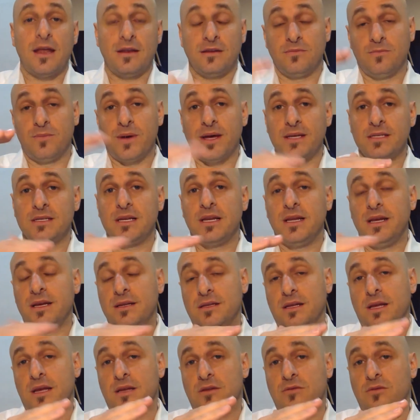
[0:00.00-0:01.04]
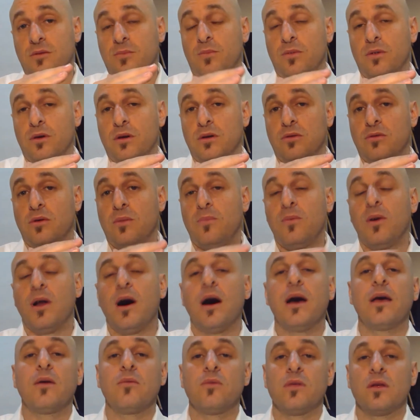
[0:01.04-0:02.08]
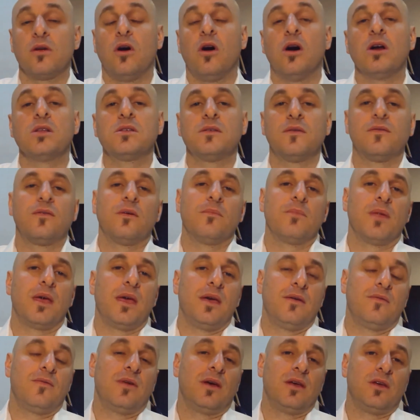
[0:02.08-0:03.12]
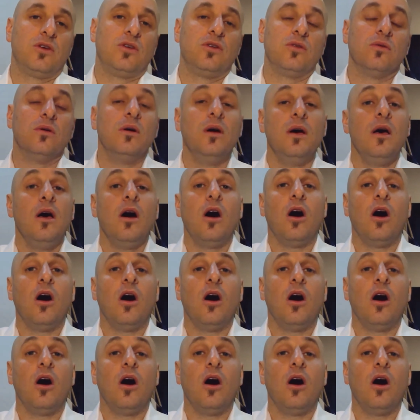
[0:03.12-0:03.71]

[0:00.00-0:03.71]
basically replying with an answer from the FAQ.